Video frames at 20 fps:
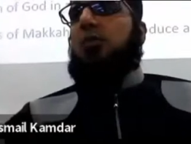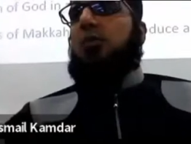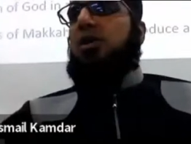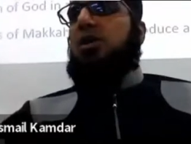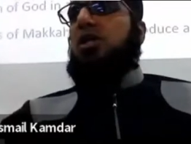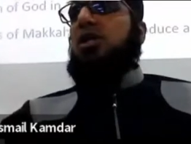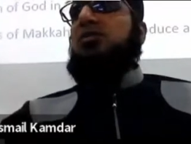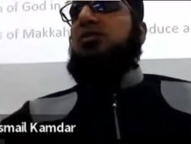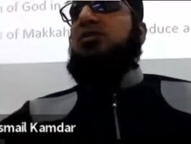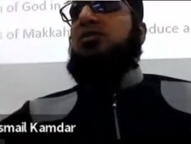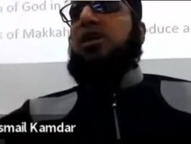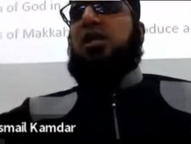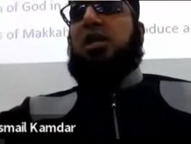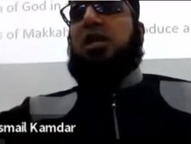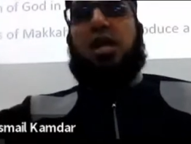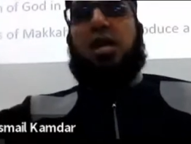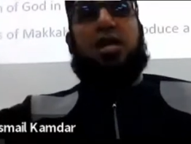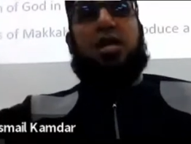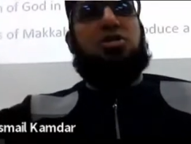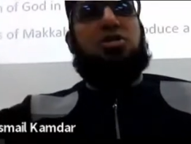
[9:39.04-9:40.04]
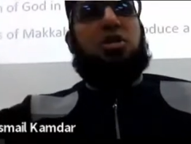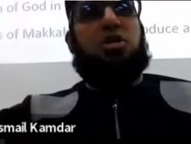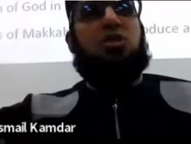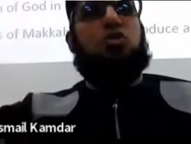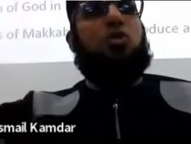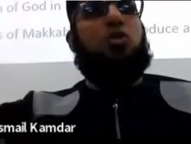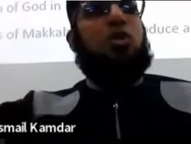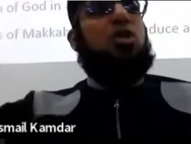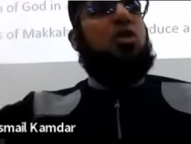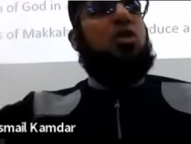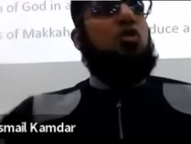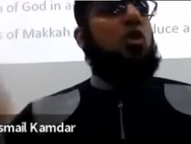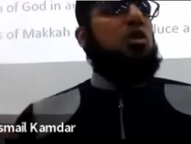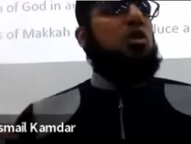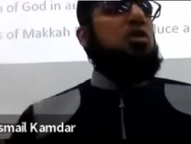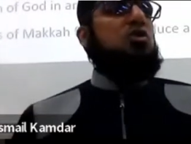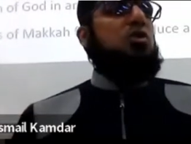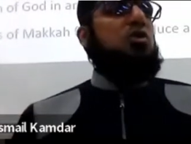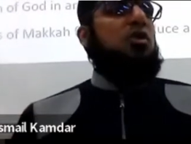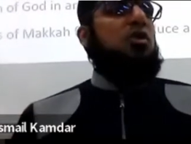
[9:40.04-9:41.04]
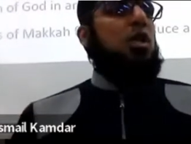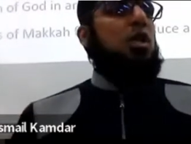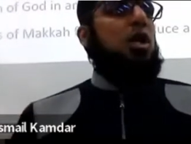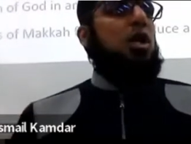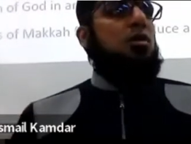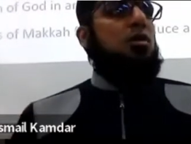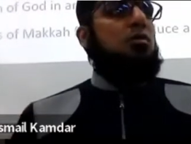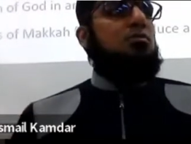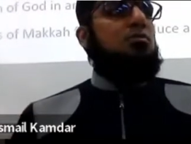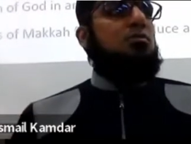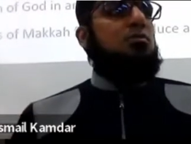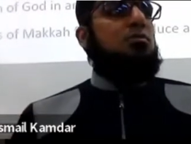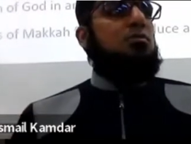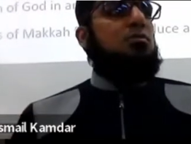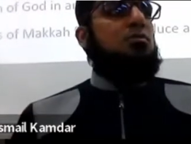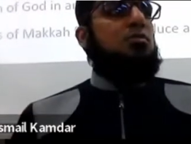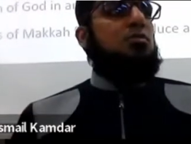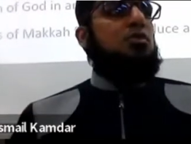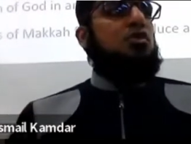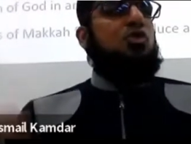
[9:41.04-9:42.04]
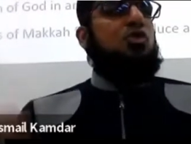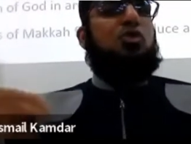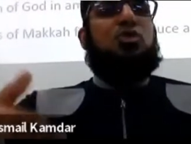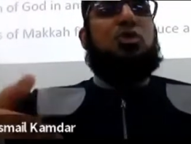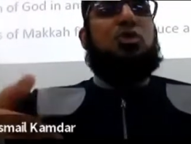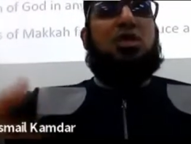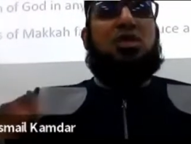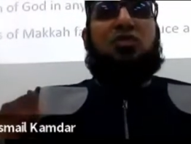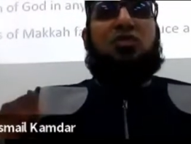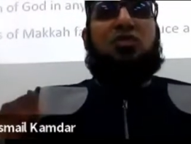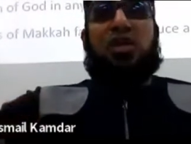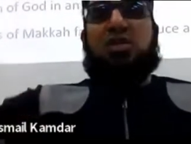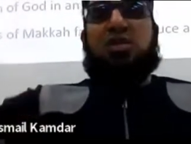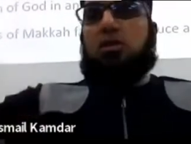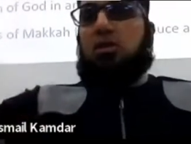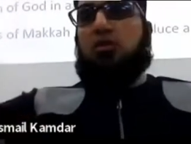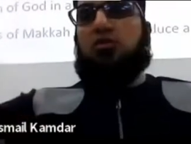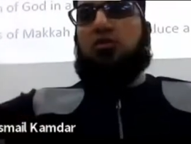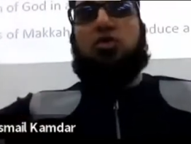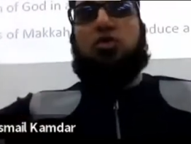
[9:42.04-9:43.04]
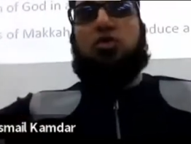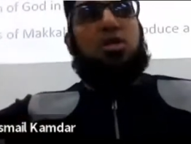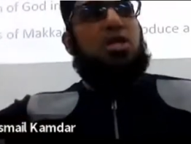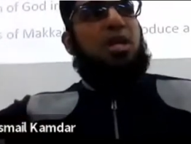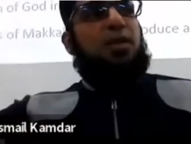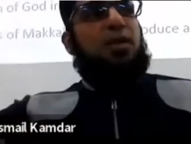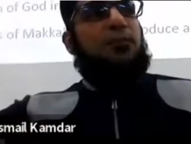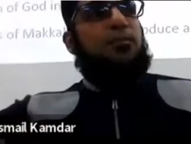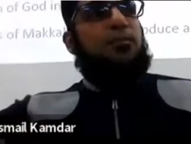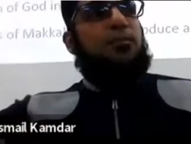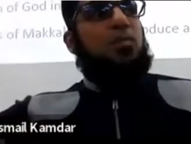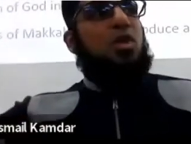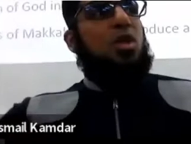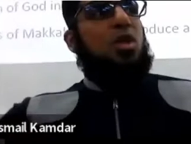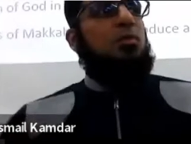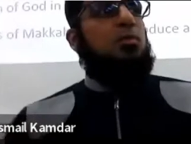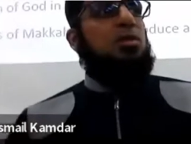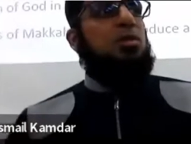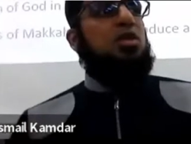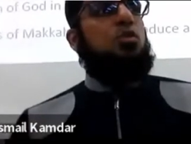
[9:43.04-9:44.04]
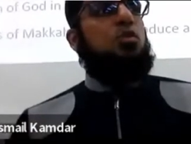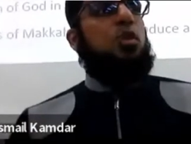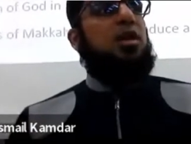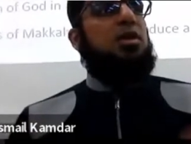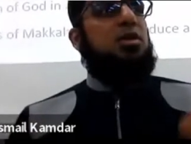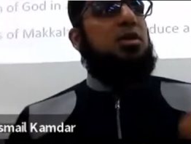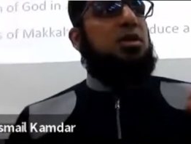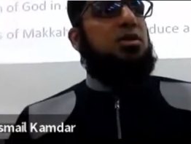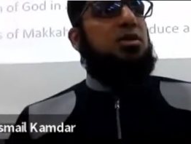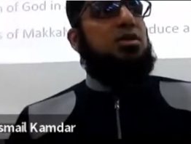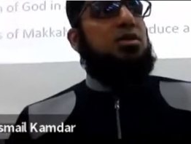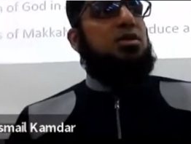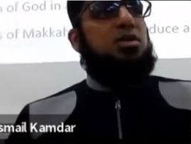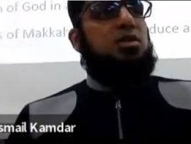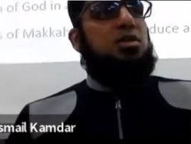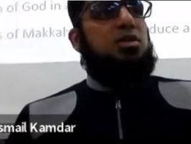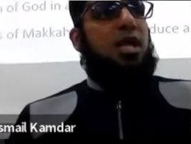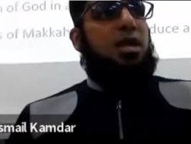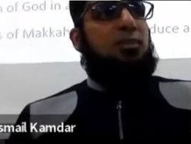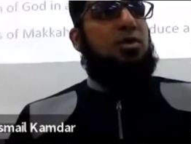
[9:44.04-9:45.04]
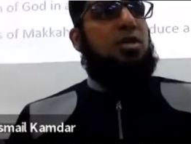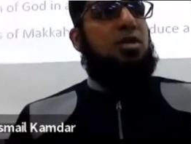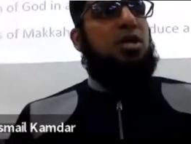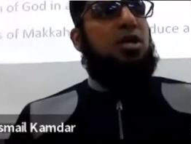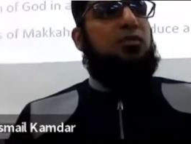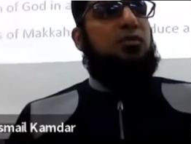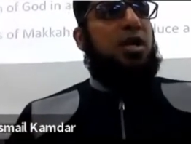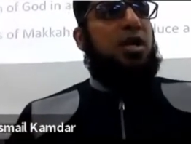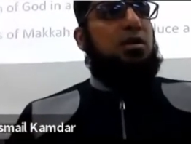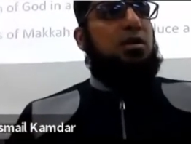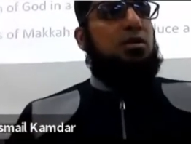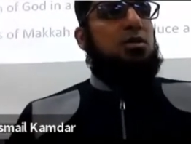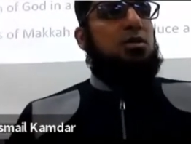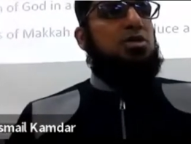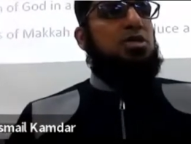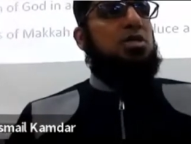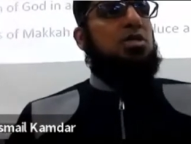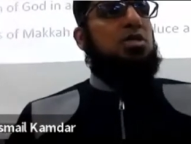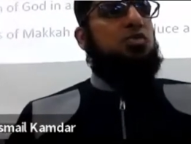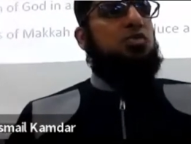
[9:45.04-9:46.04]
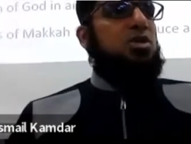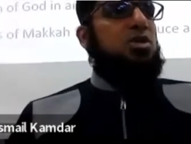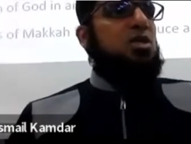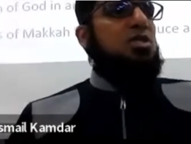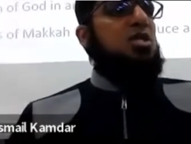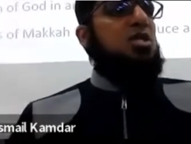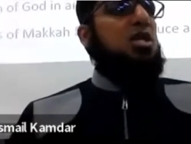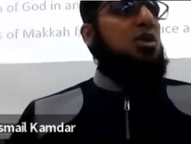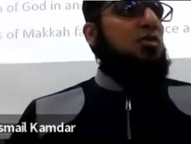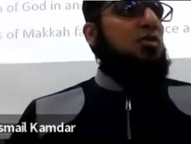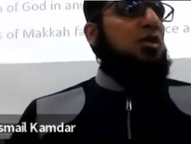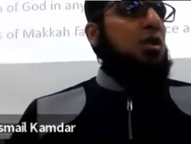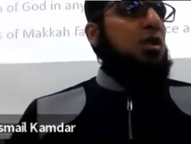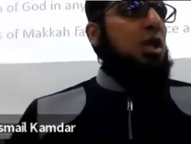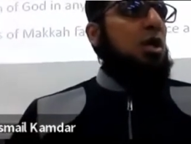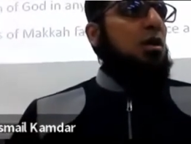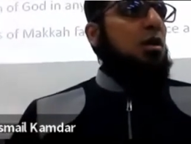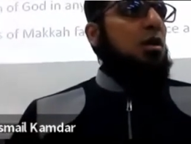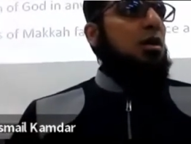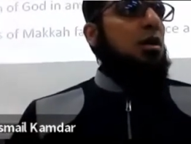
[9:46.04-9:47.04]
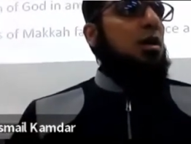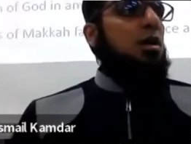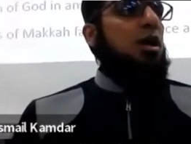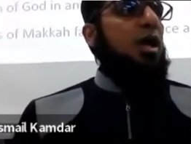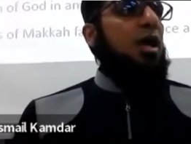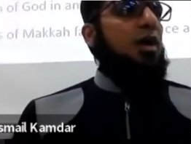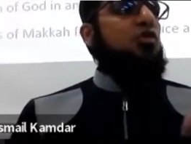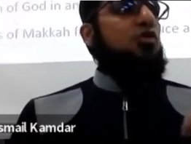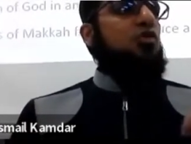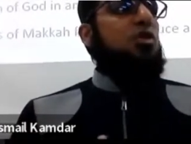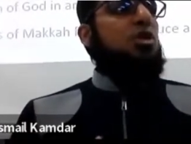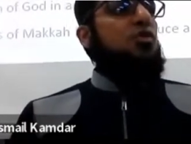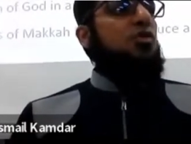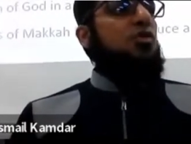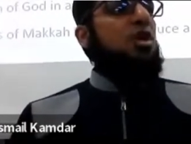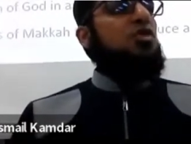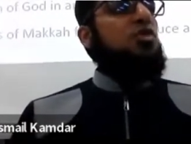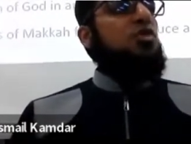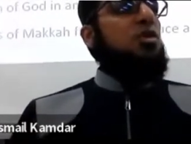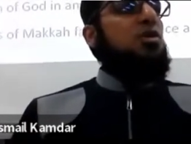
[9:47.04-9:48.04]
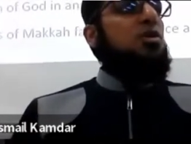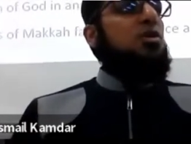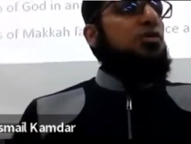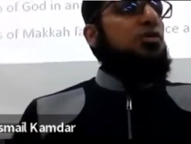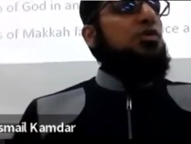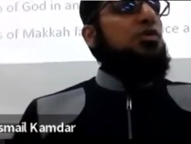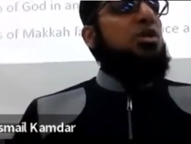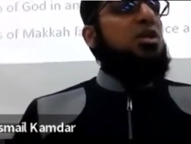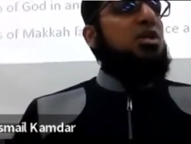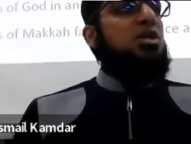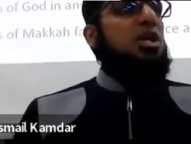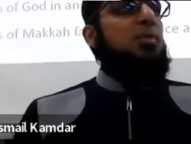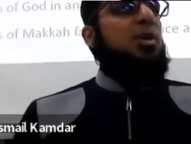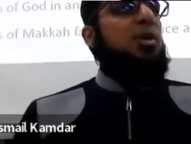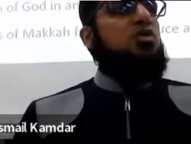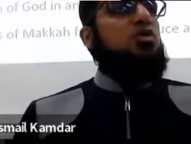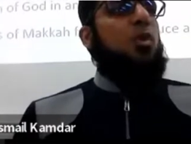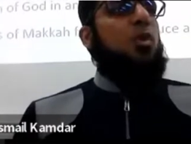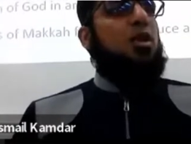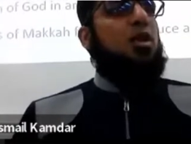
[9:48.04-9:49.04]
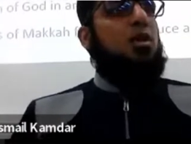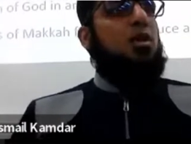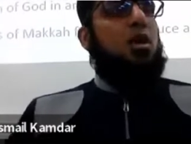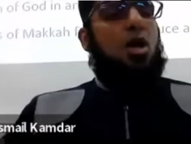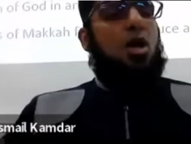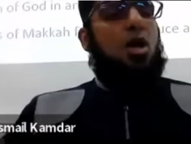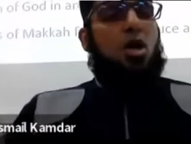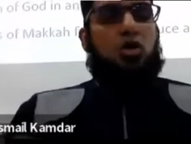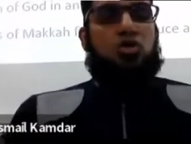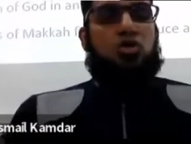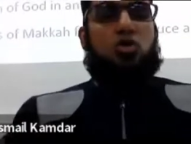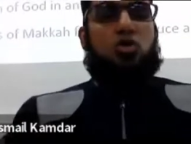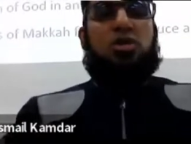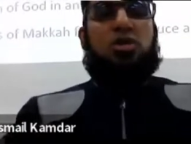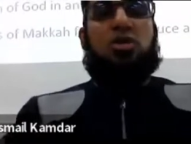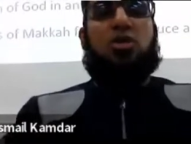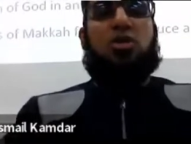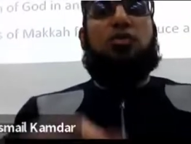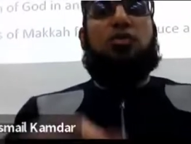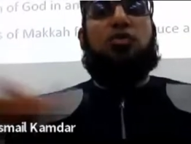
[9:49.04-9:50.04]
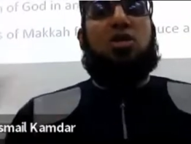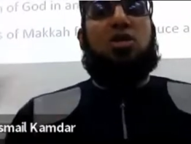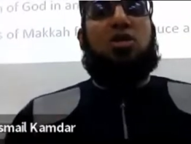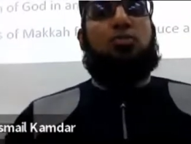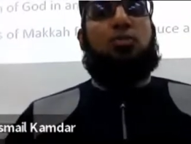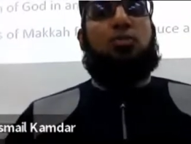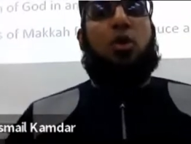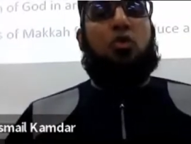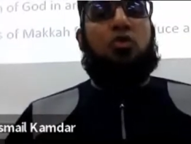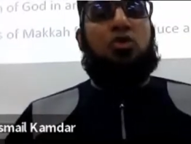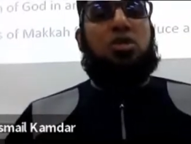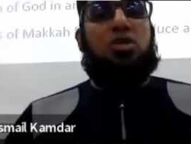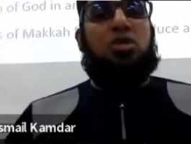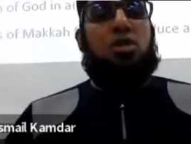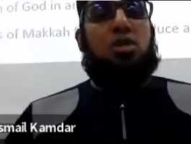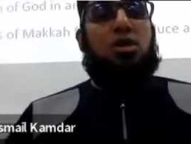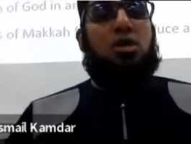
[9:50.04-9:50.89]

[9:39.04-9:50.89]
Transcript: believed that the angels were the daughters of Allah. So this verse is refuting them. Meanwhile, the Christians had believed that Jesus was the son of Allah. And so this verse was refuting them as well. So it's refuting both